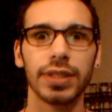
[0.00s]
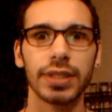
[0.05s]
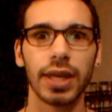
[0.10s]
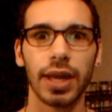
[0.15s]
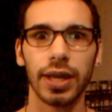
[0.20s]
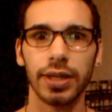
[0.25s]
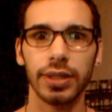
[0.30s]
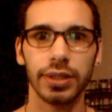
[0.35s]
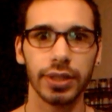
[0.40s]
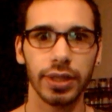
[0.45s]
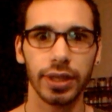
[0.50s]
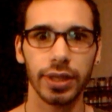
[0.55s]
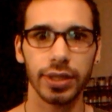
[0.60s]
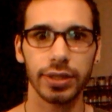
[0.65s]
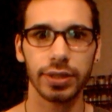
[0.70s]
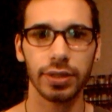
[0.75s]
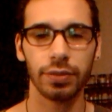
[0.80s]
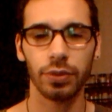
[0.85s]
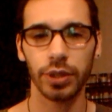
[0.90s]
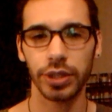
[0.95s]
ideas
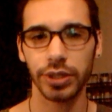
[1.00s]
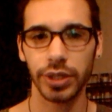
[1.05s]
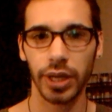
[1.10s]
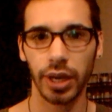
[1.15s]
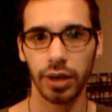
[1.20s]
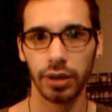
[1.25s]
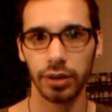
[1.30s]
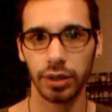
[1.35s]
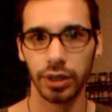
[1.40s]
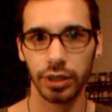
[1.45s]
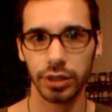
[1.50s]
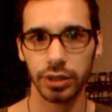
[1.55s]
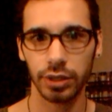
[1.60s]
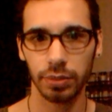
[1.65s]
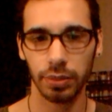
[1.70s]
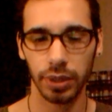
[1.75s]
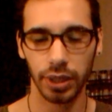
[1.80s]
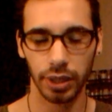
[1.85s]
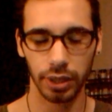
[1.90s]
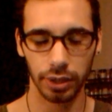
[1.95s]
of what channeling should
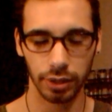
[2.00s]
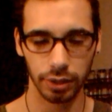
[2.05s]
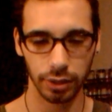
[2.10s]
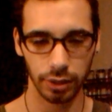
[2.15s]
be,